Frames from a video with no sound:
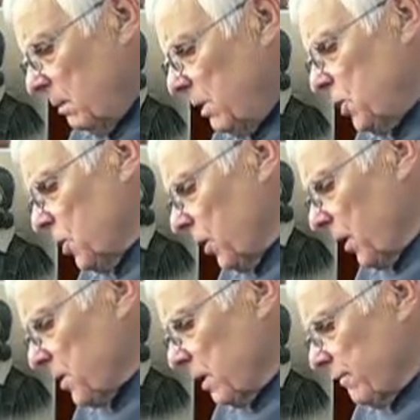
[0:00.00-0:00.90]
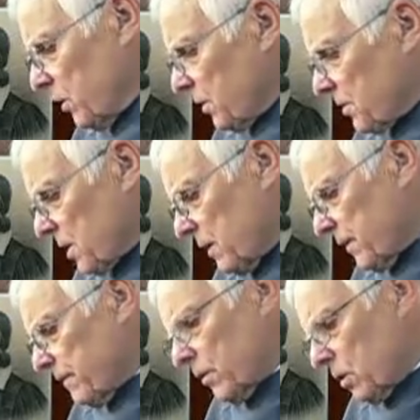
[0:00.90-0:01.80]
Be surety for your
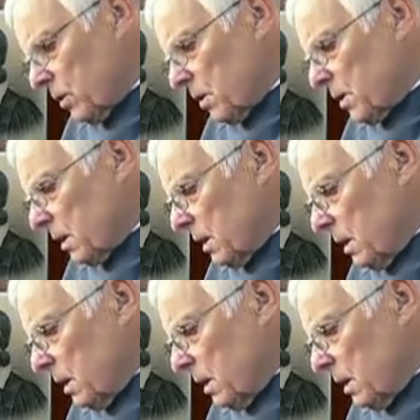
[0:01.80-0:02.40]
servant for good.